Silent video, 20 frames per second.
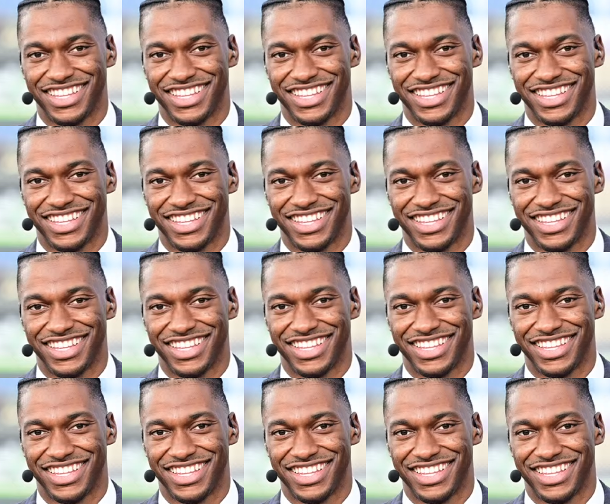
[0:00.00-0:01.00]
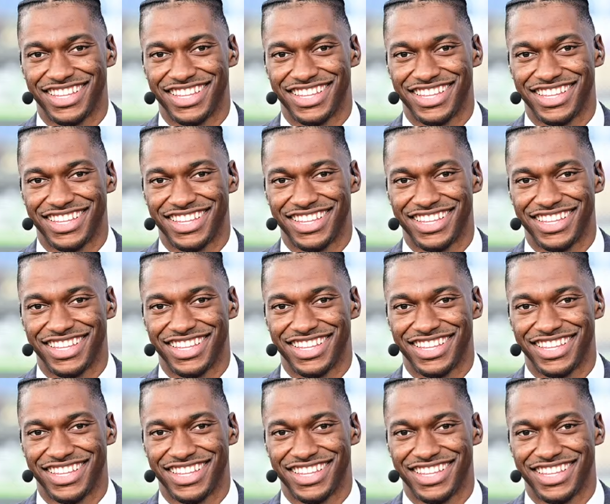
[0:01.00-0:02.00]

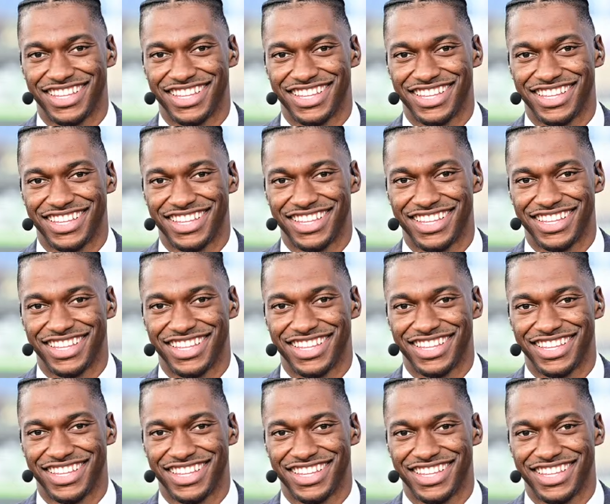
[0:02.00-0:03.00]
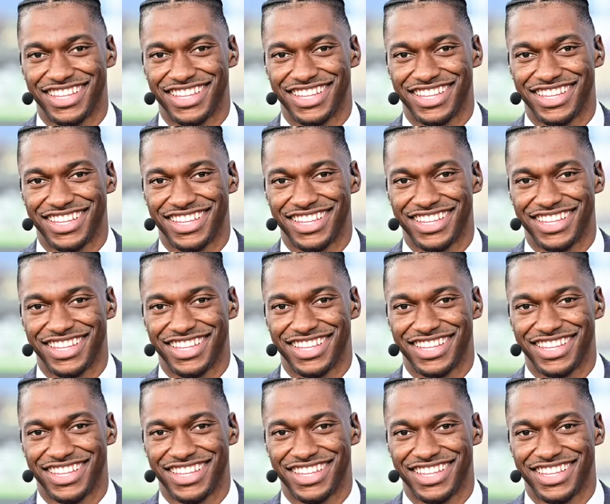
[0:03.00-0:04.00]

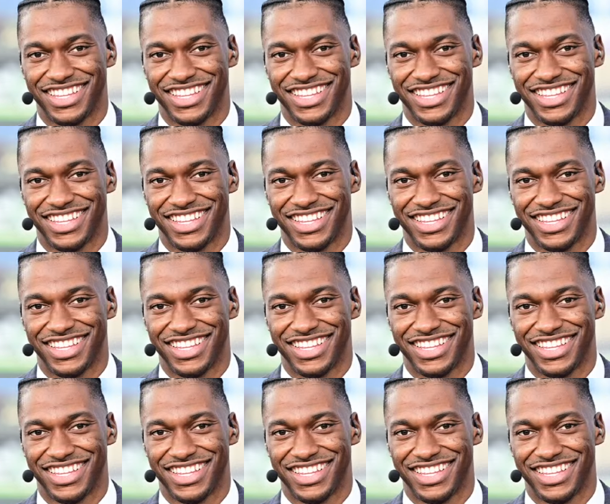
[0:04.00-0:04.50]
[no speech]